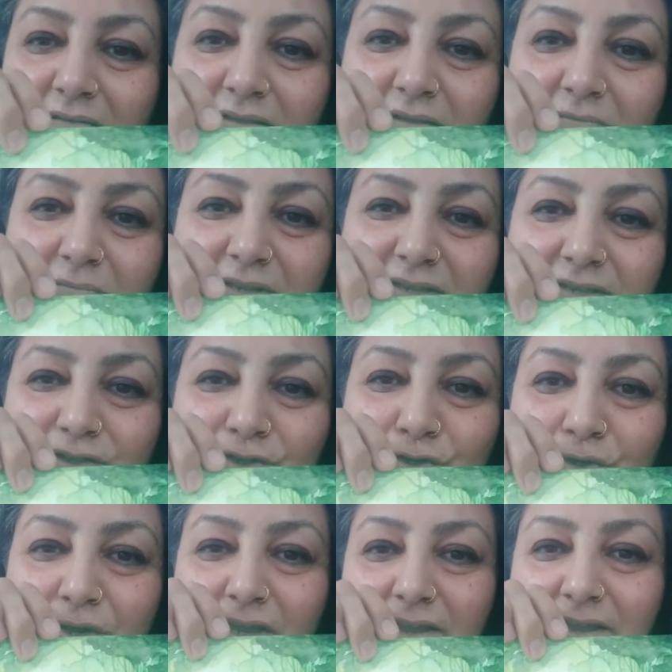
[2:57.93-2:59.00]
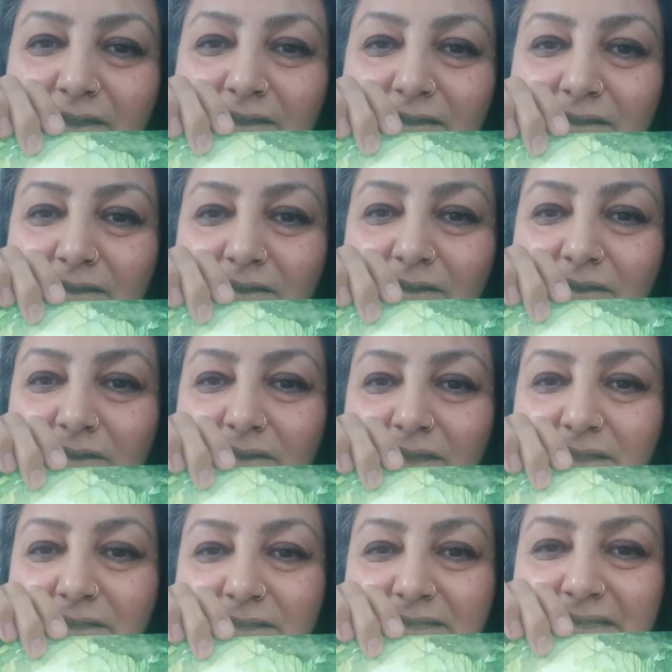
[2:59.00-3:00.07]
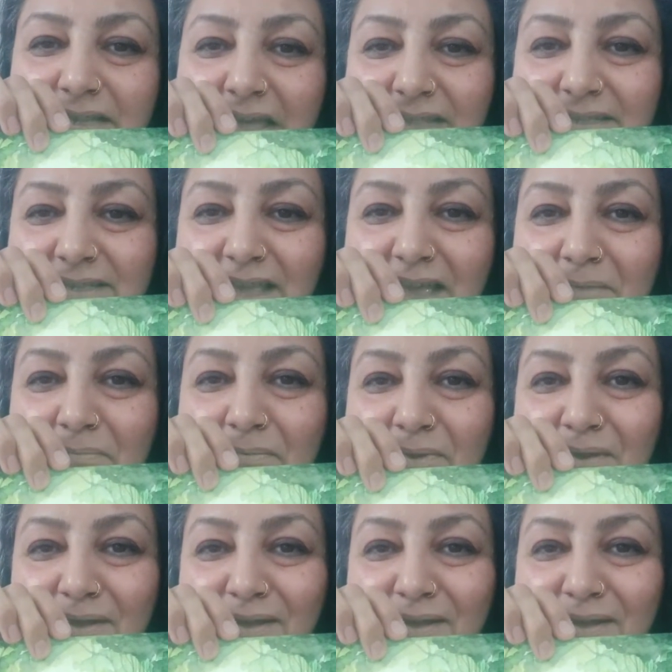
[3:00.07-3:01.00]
the mystery in this landscape.